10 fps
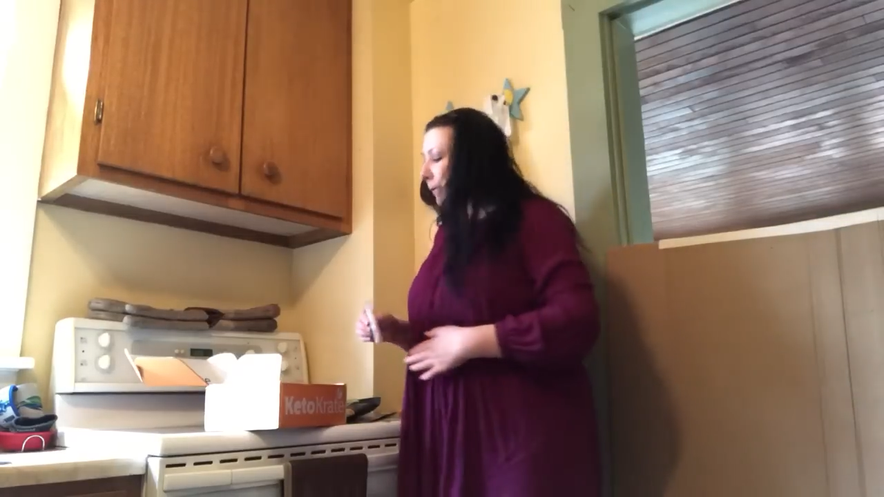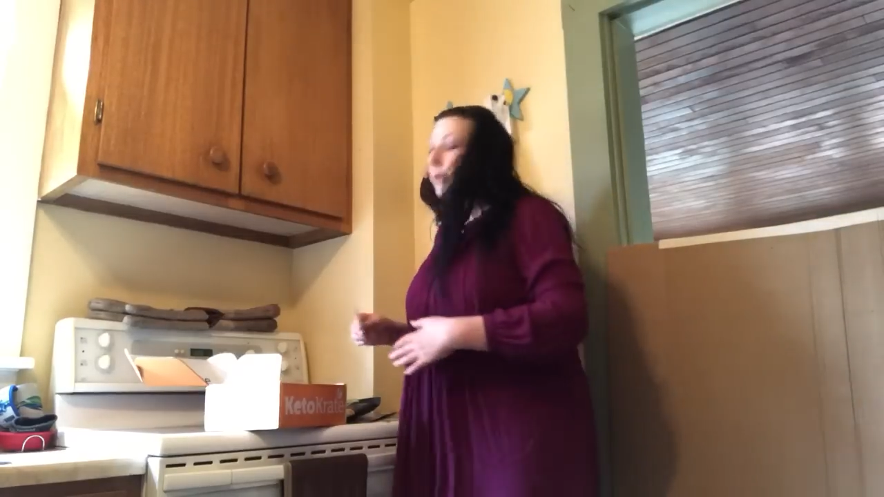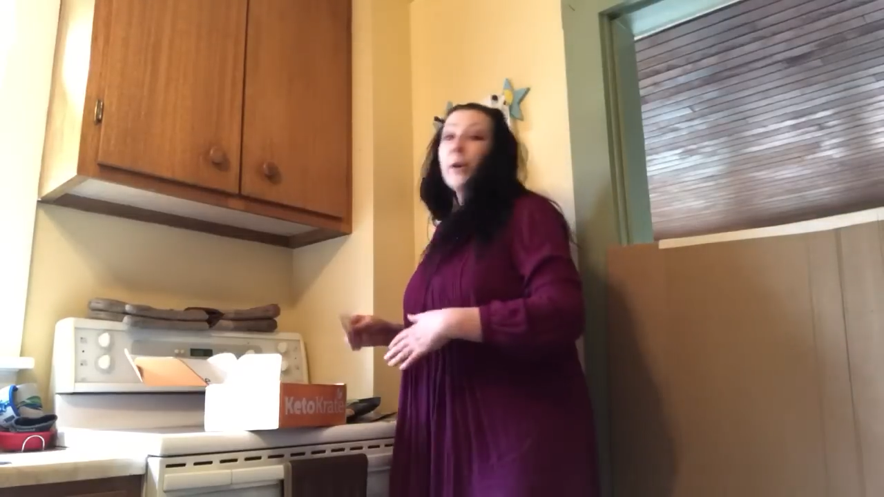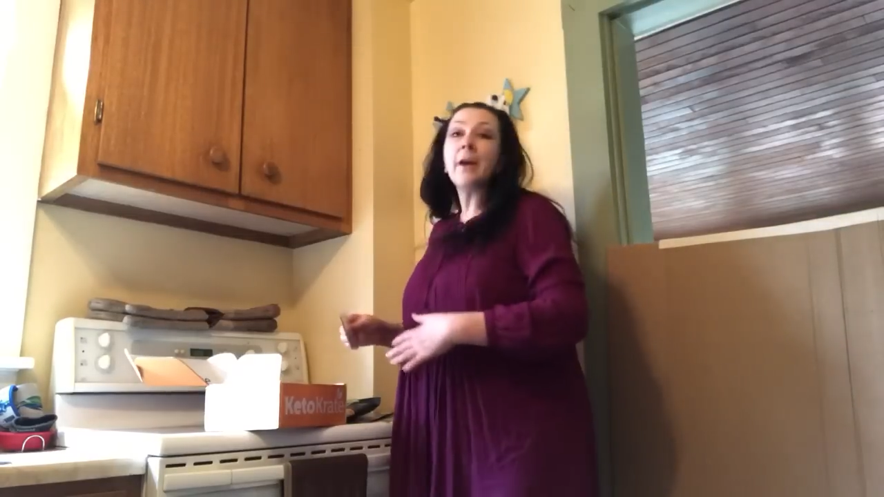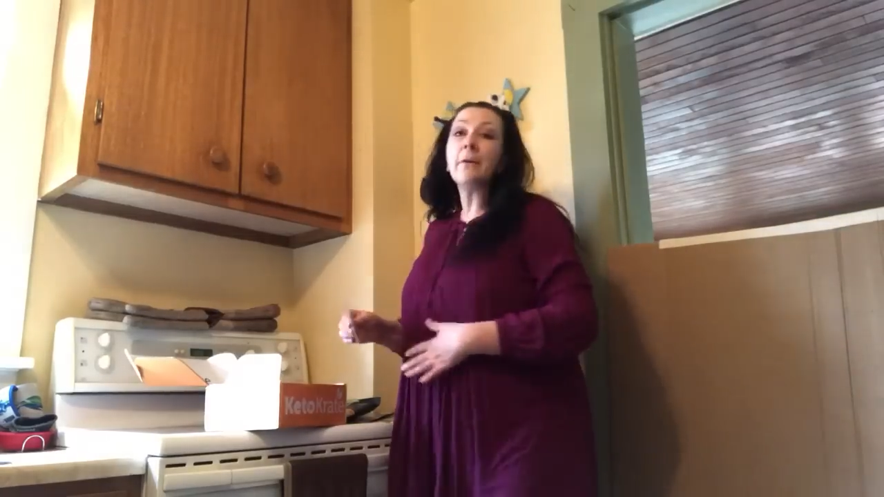
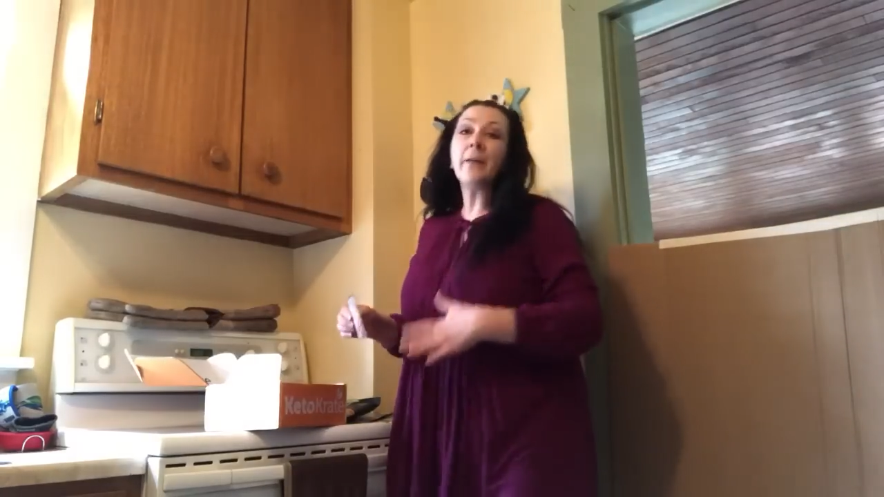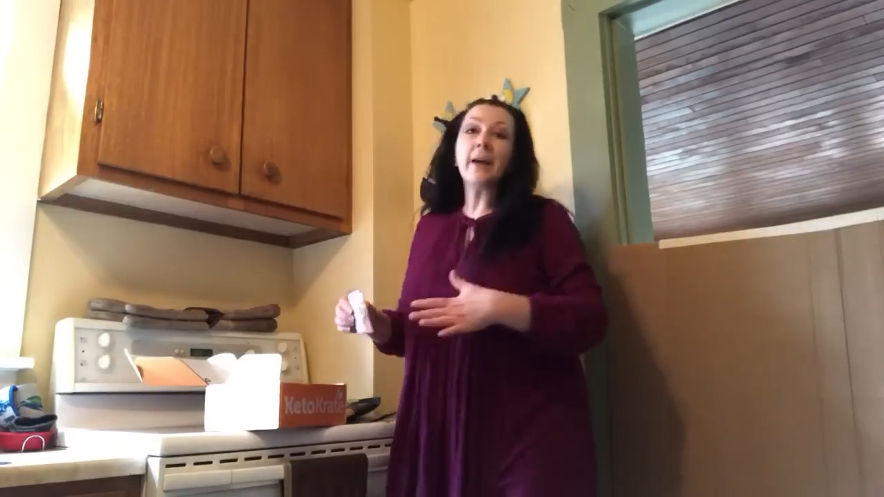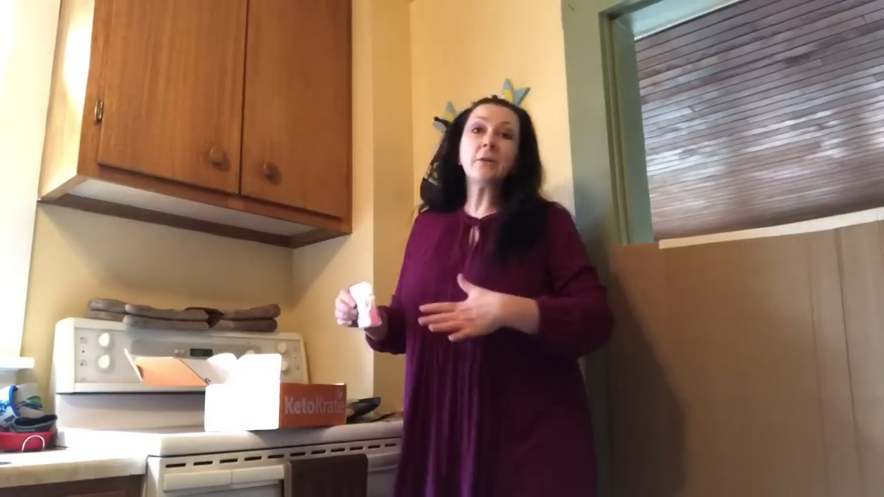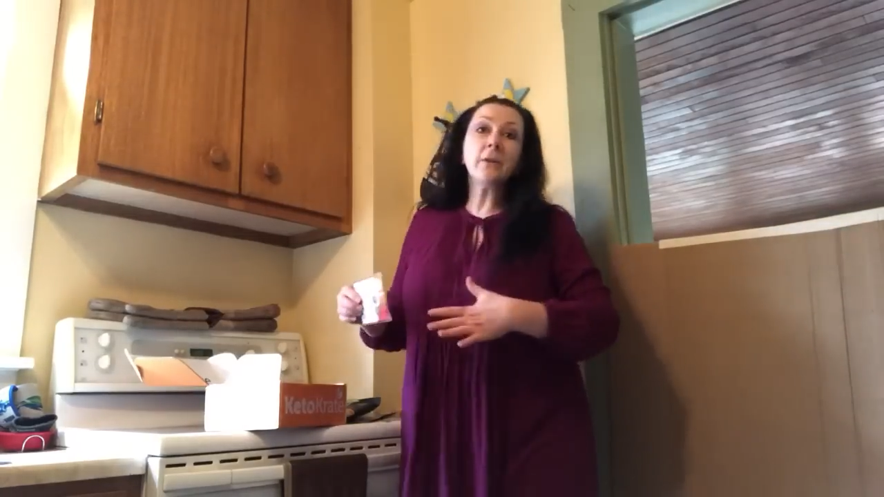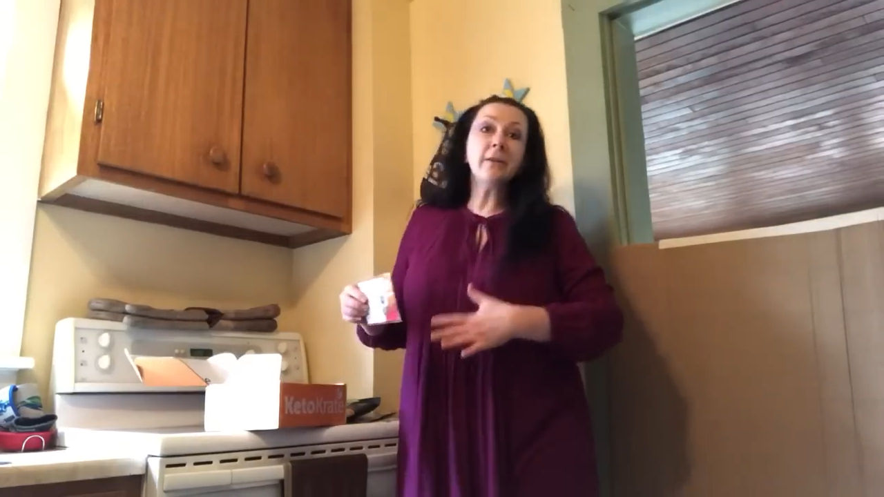Your health
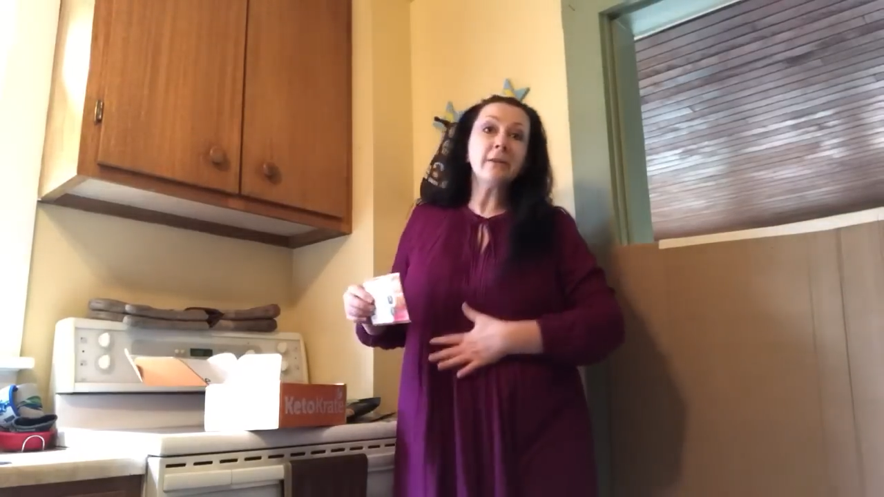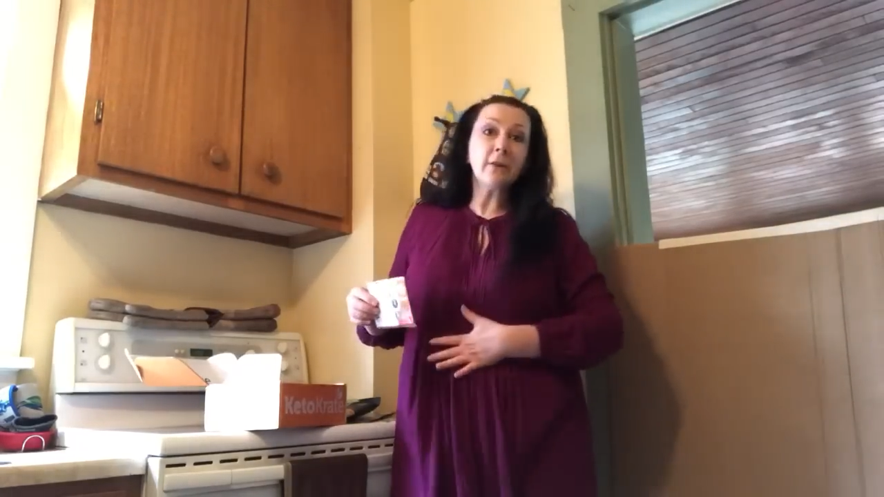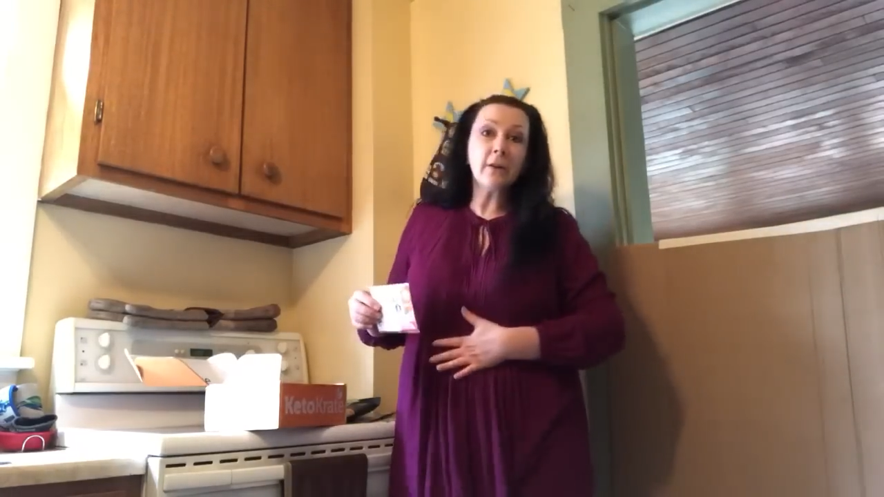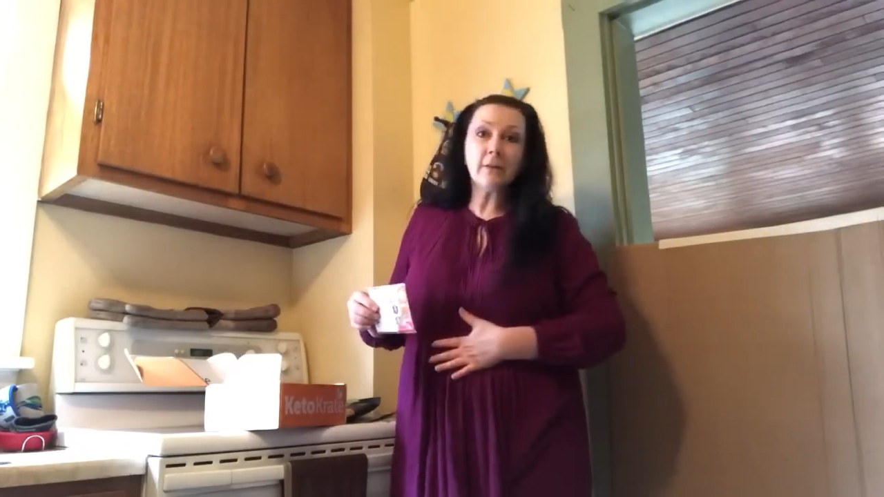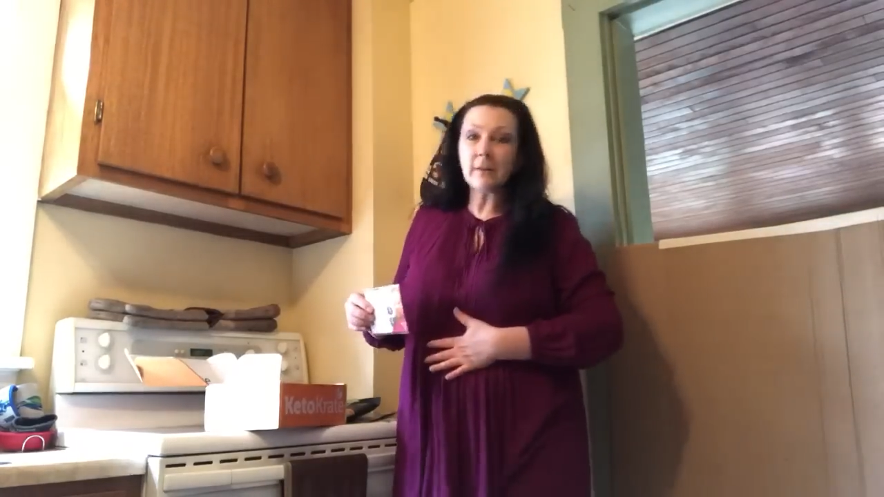actually
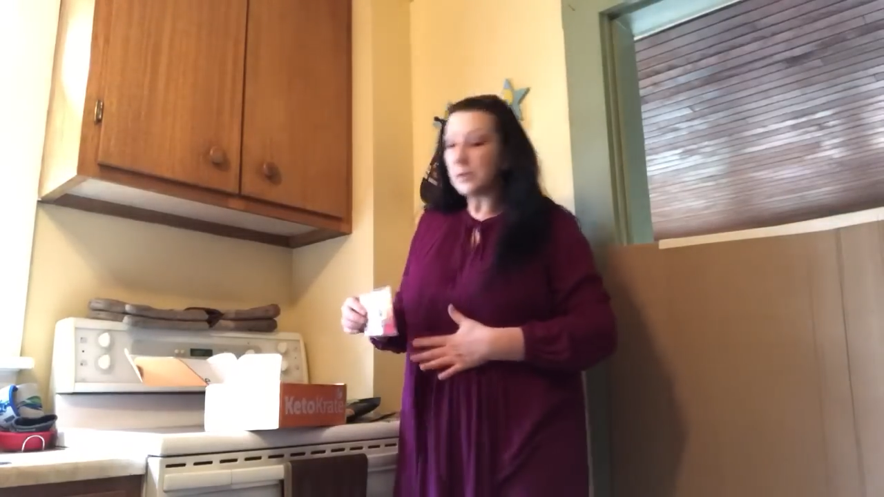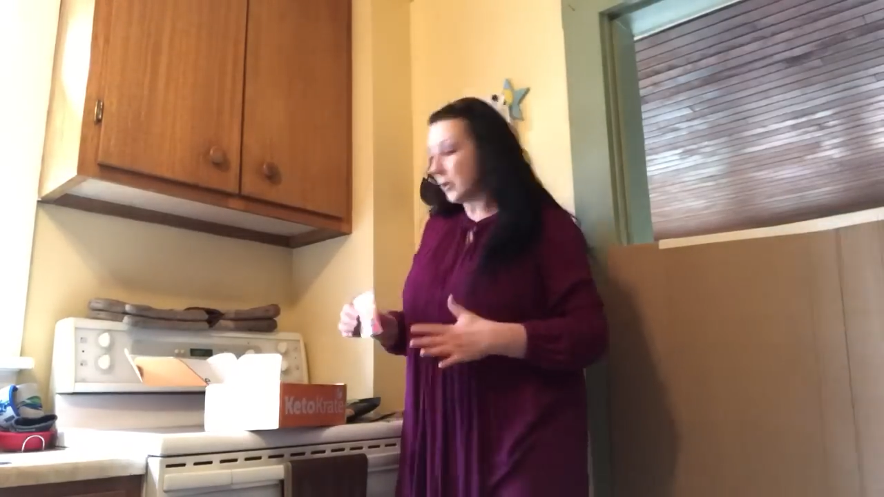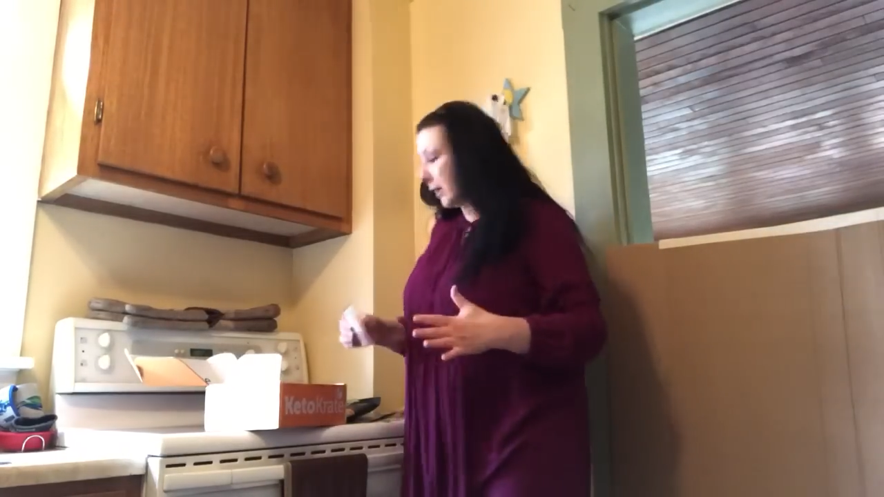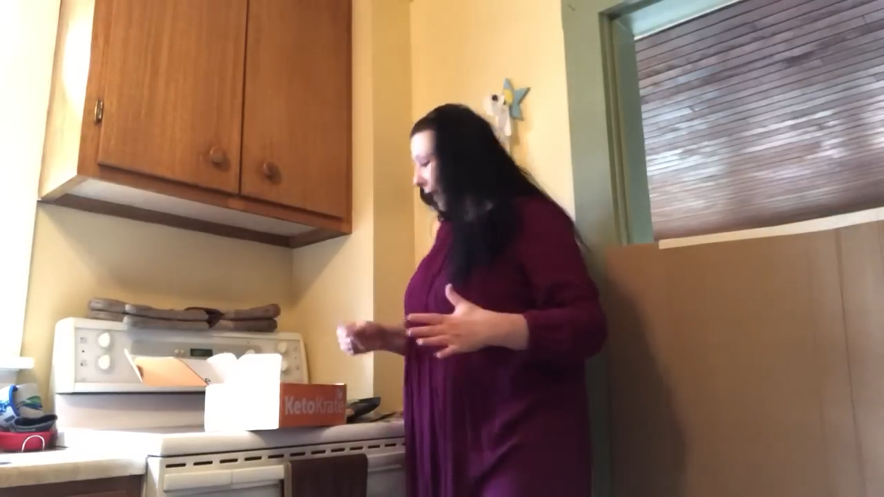starts in your